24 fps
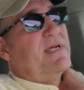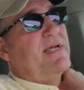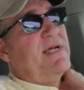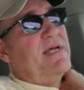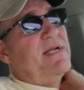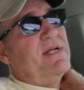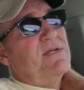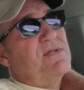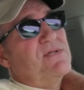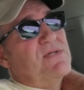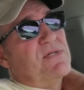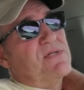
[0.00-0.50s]

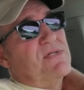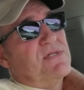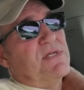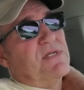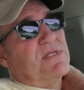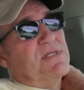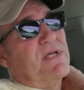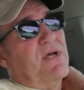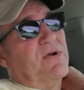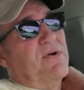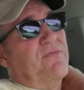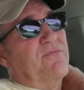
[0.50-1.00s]
get us to
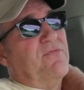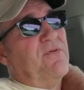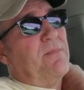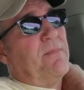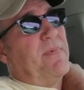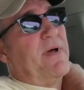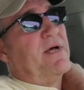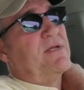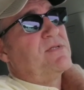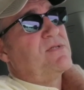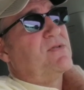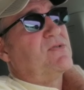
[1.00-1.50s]
600
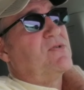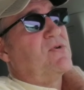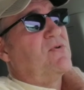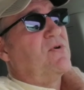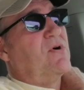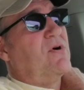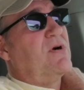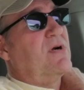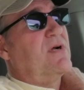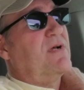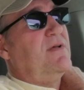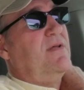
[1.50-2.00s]
foot-pounds of
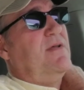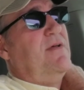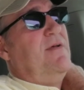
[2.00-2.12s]
torque,